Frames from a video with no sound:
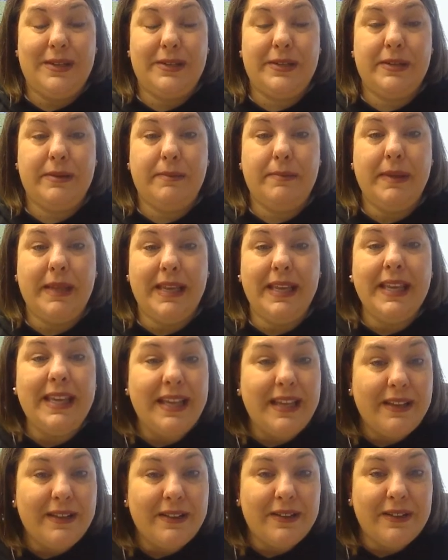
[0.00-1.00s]
to be
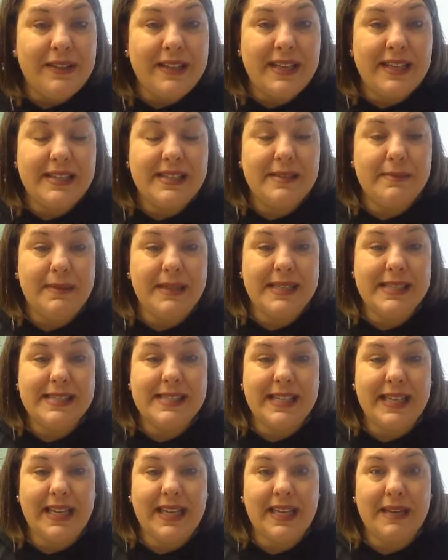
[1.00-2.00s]
healed and to be
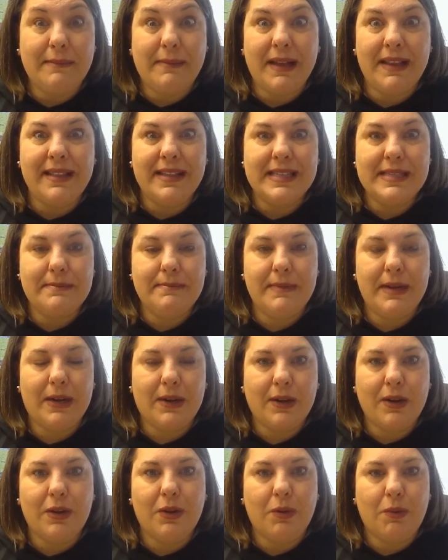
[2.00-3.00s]
seen by this
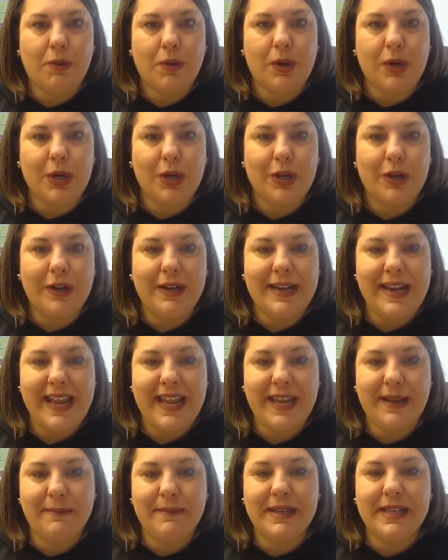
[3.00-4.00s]
miracle worker
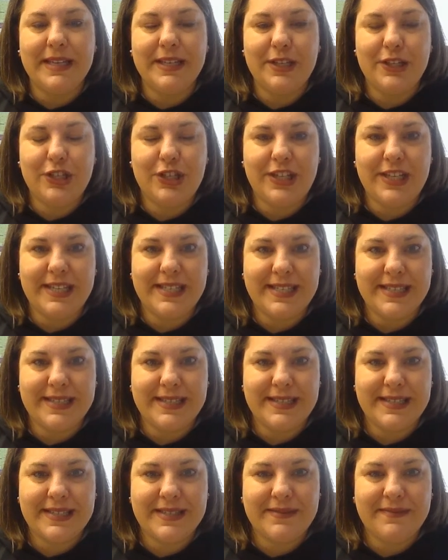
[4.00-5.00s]
named
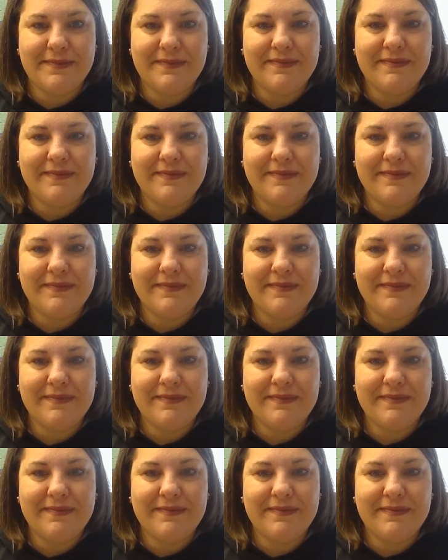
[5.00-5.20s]
Jesus.